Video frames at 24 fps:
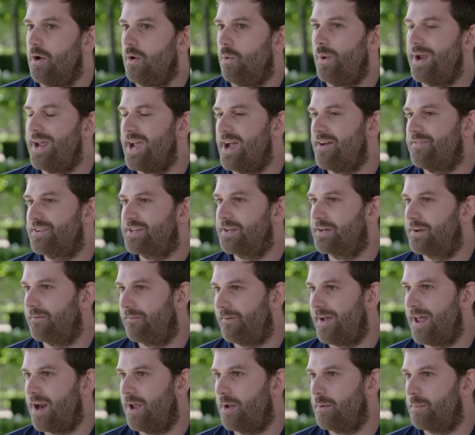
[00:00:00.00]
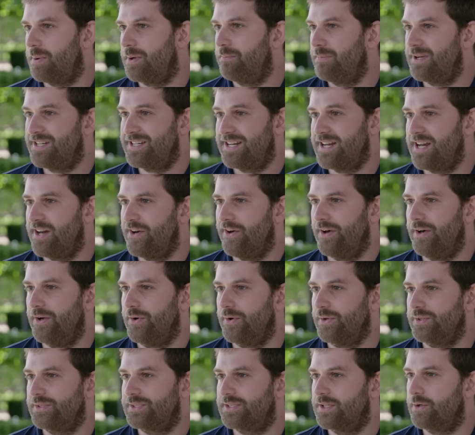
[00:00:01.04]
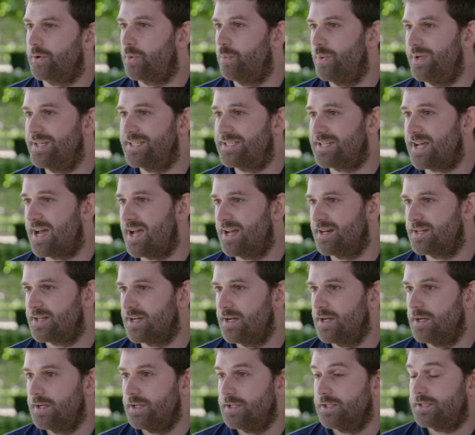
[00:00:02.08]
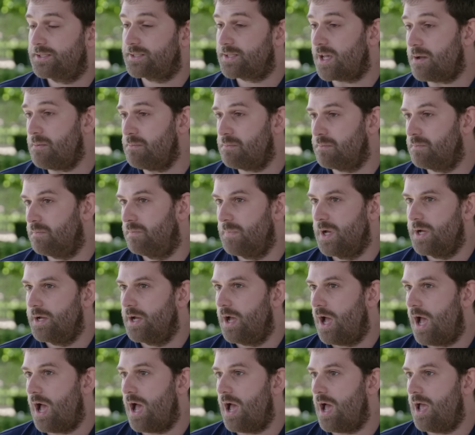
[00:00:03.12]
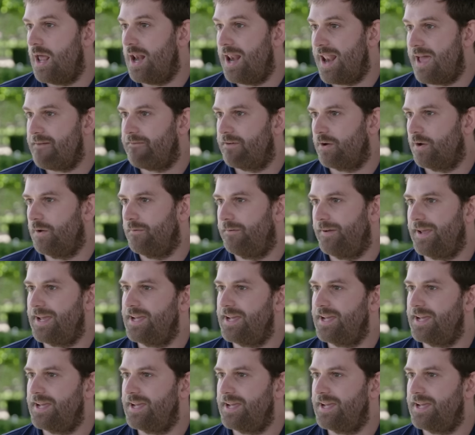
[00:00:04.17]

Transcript: we have to develop materials that can withstand some level of